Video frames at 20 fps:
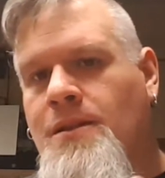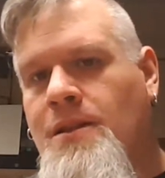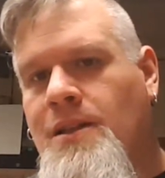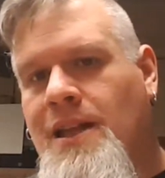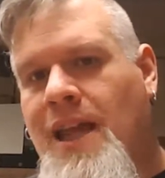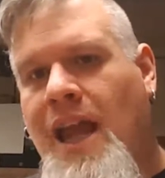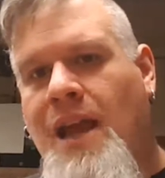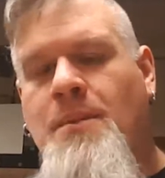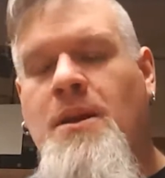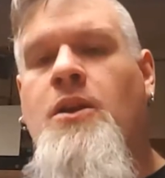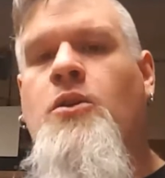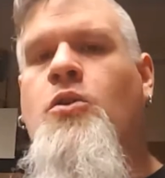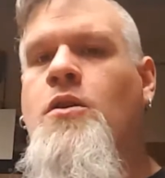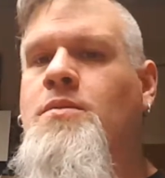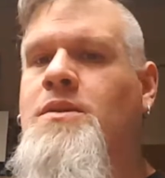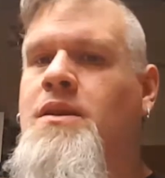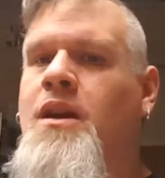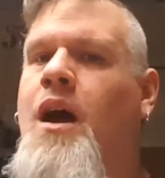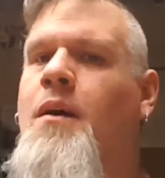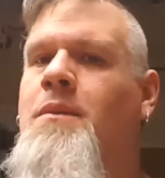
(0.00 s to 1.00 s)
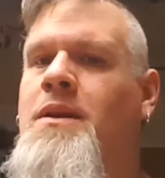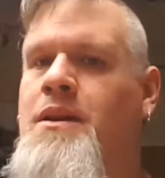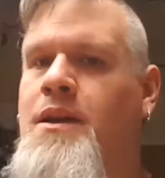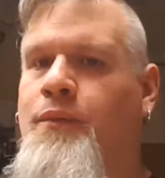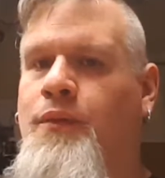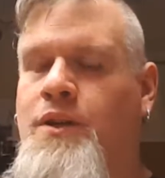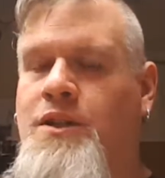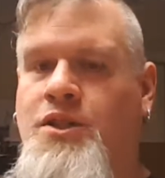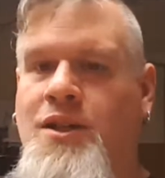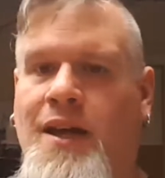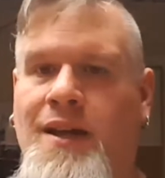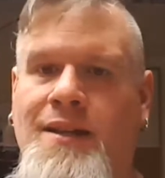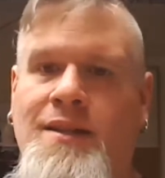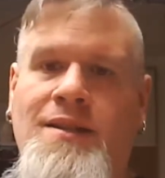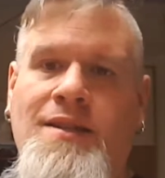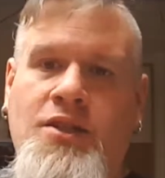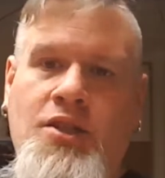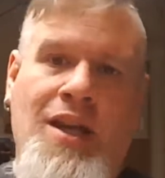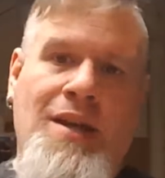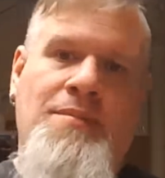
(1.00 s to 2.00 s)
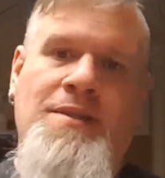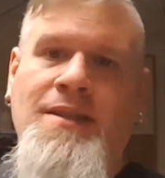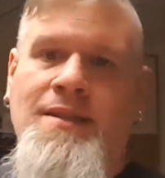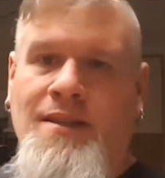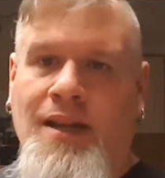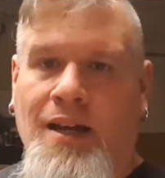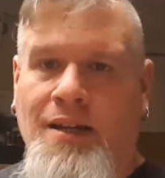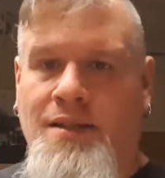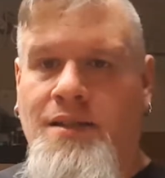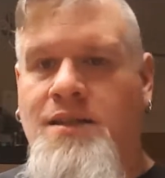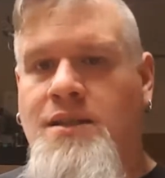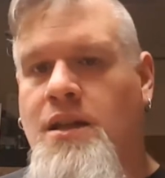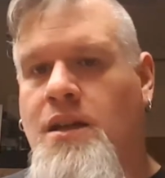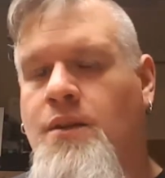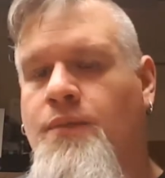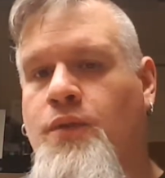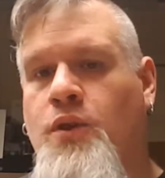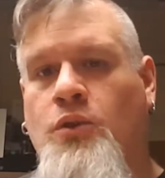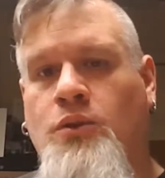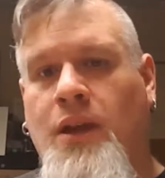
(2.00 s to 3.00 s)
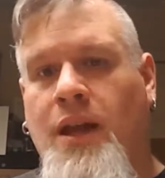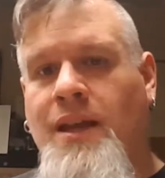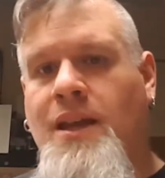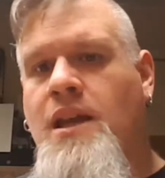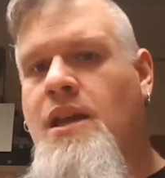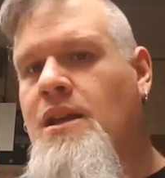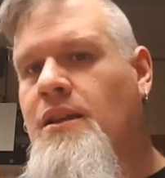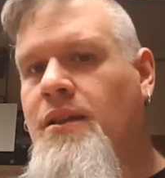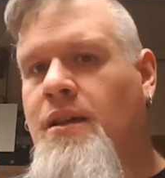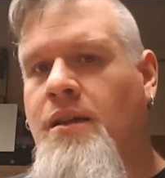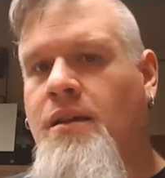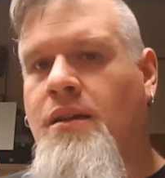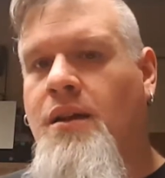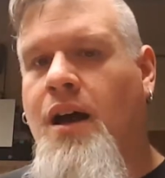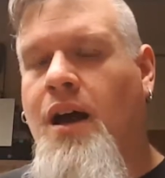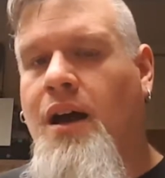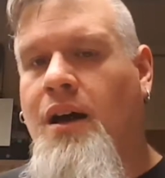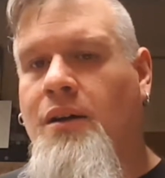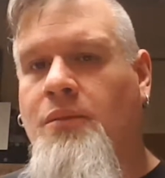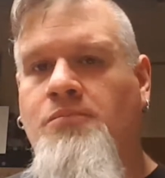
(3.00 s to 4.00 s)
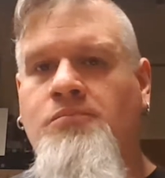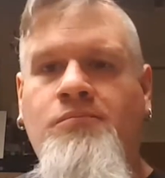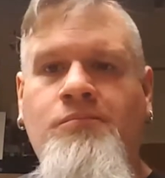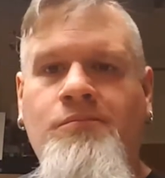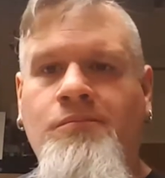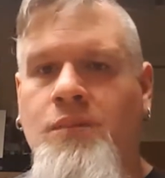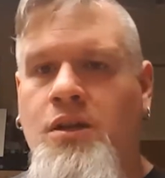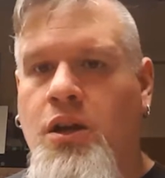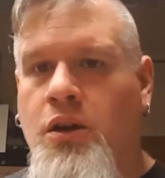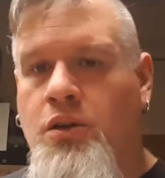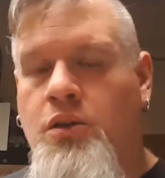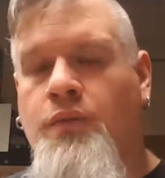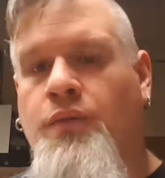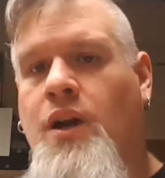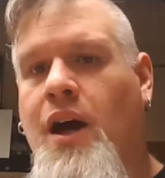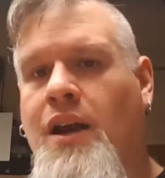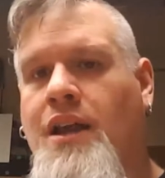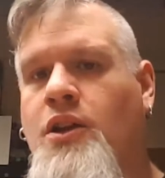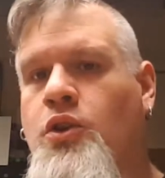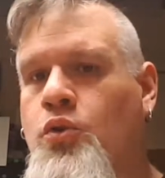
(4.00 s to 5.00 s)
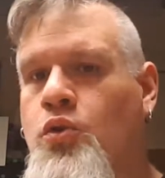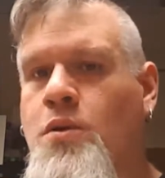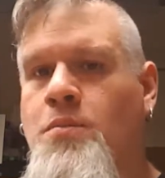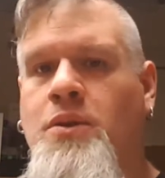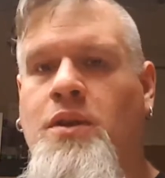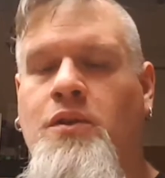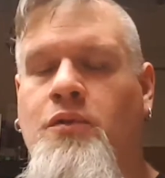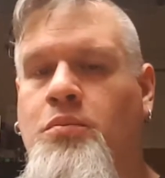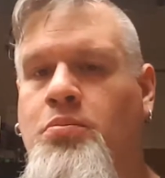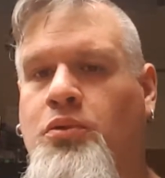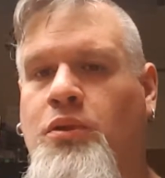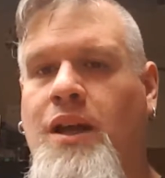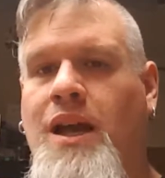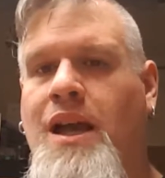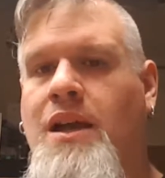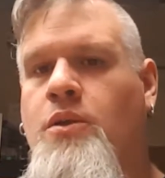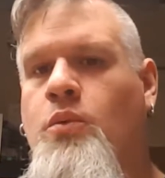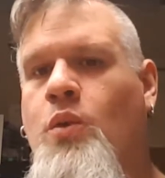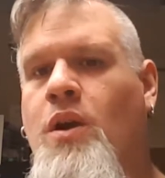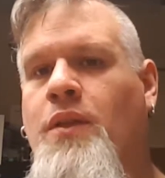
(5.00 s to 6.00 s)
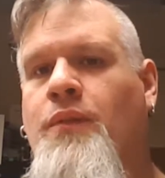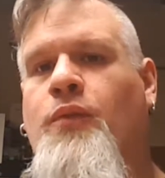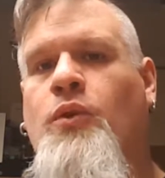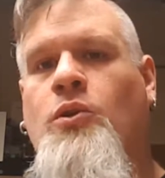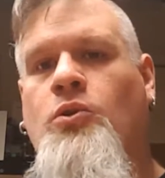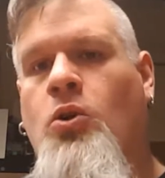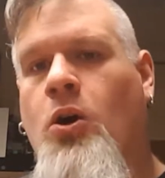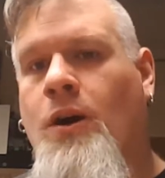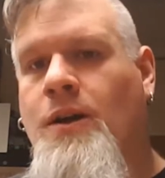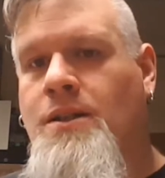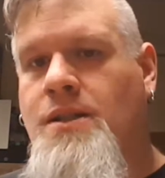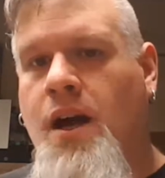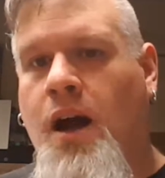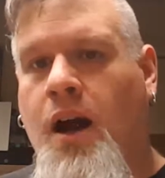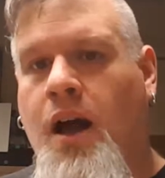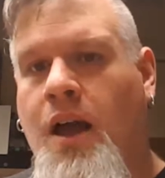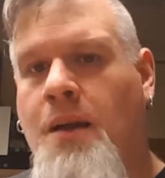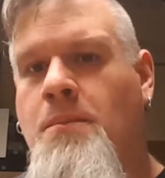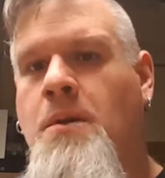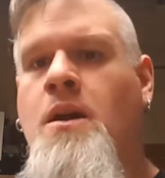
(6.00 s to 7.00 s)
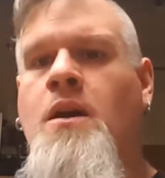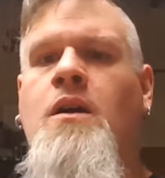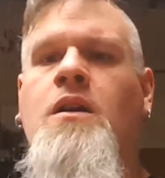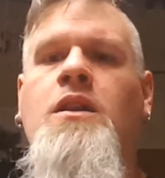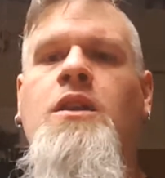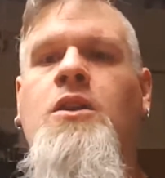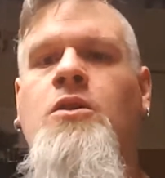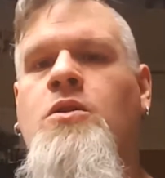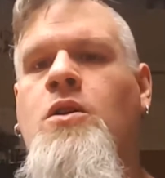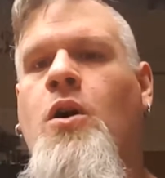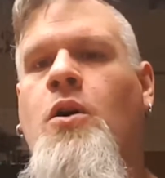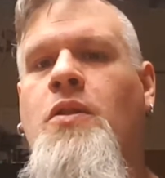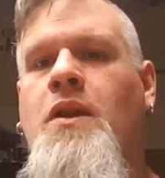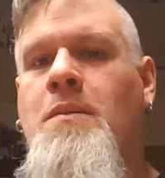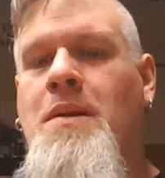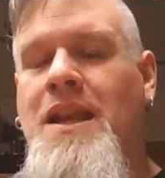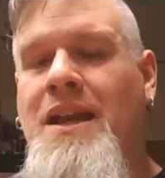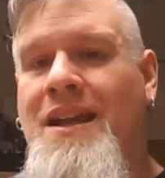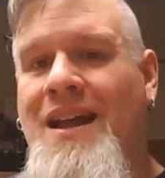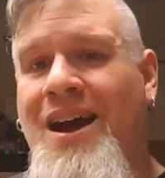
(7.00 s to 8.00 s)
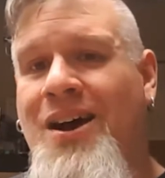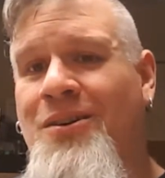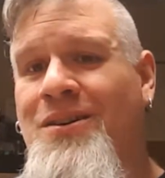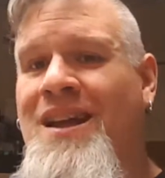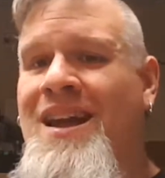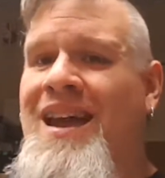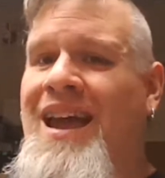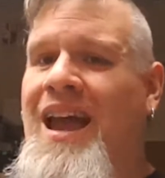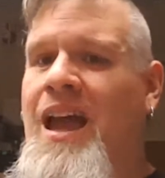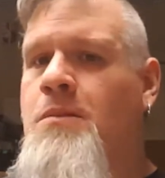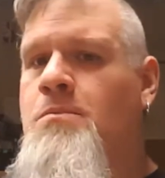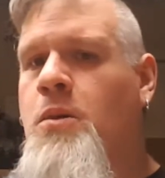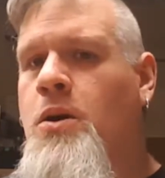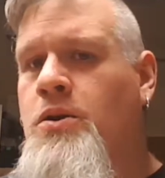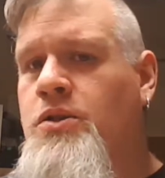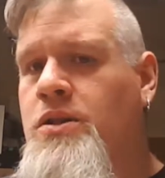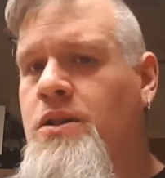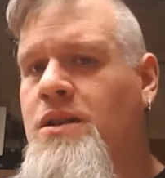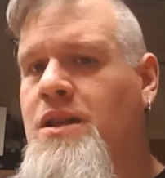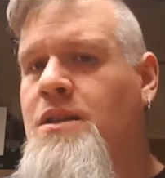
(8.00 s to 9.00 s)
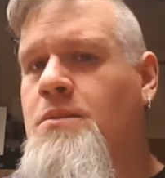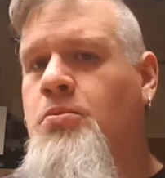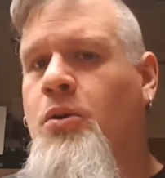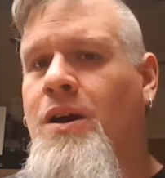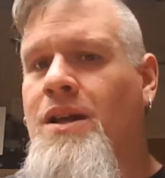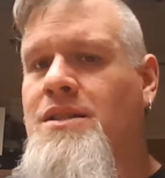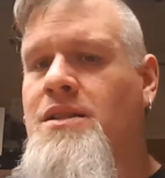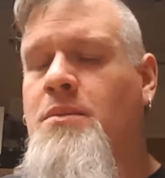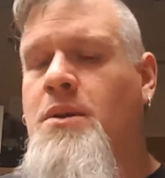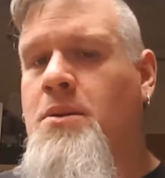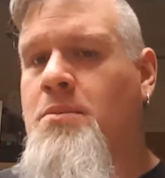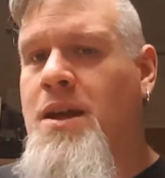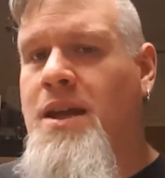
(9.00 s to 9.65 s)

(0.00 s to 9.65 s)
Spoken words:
gaming groups come in different shapes and sizes. If you're lucky, you've got a group that you've played with for a long time, you know them in and out, and most of these points I'm going to